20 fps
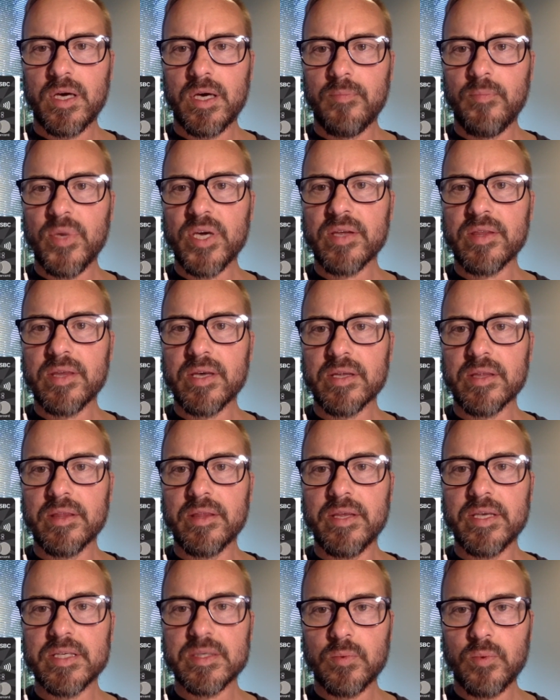big thing
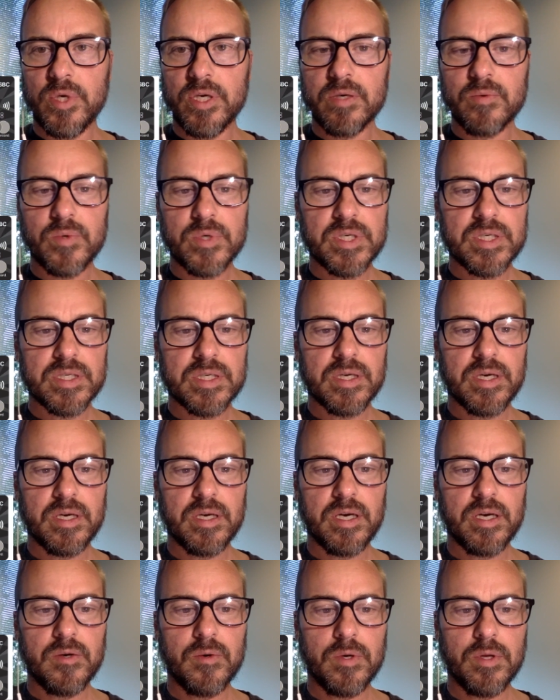this week, which
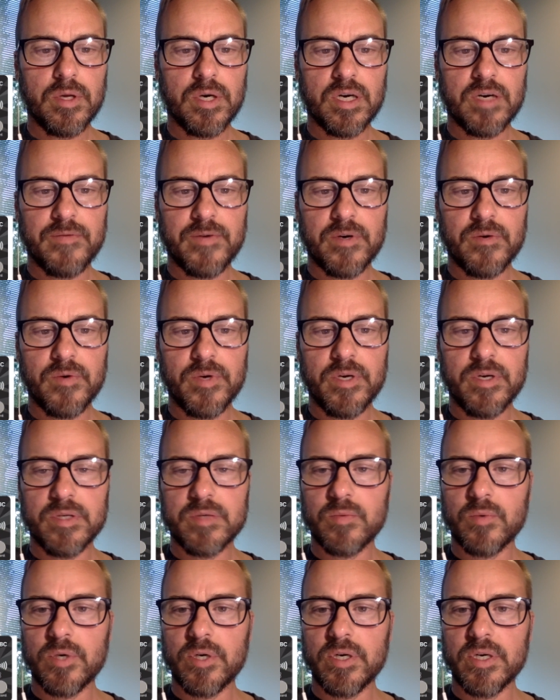I know a lot of our
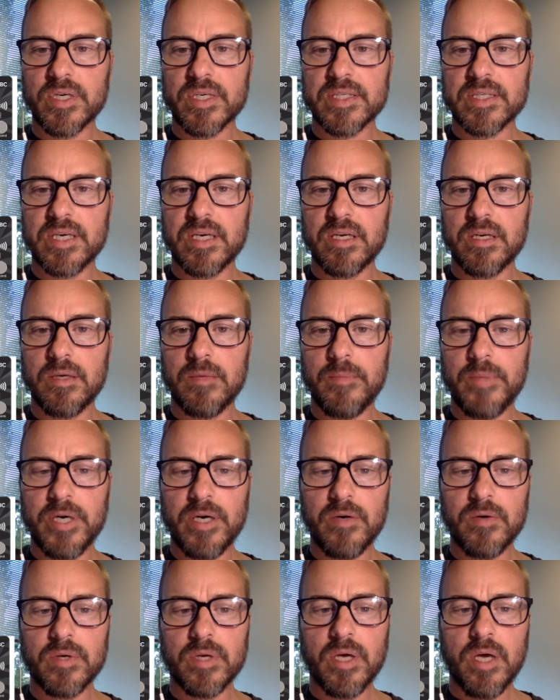readers were excited
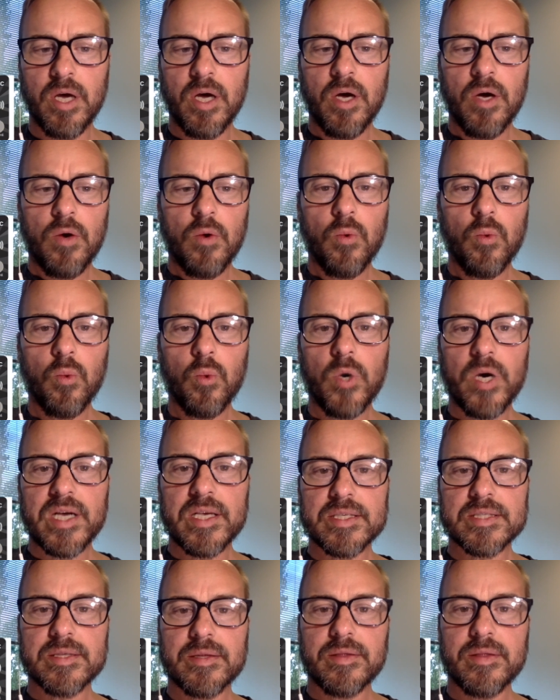about,
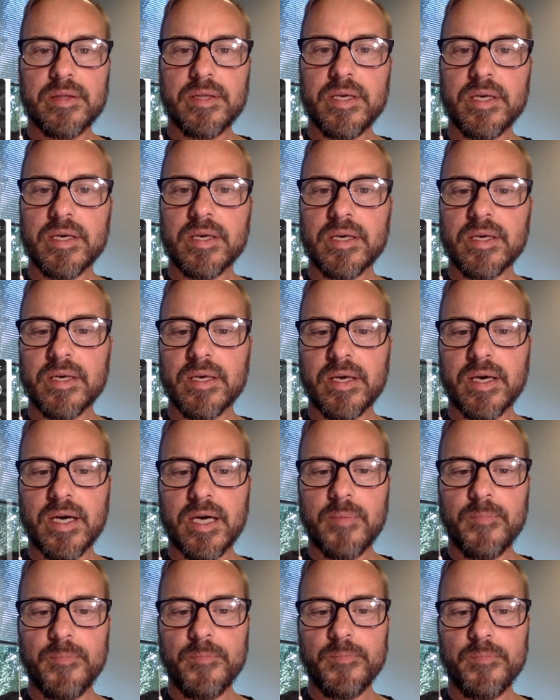was the
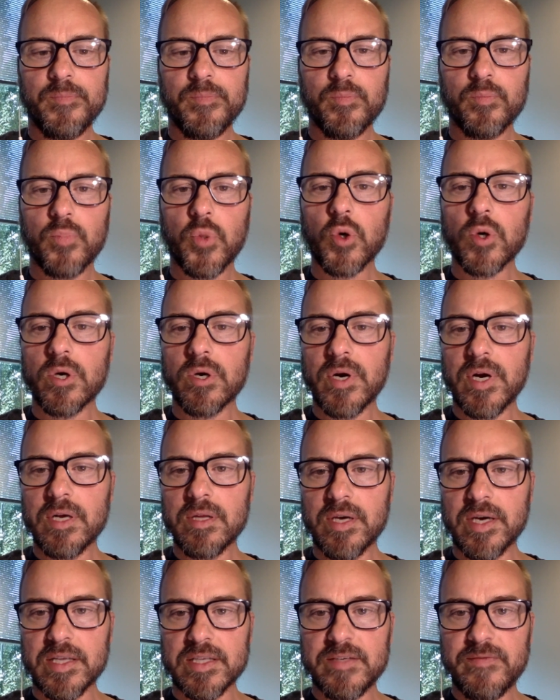Porter Airlines,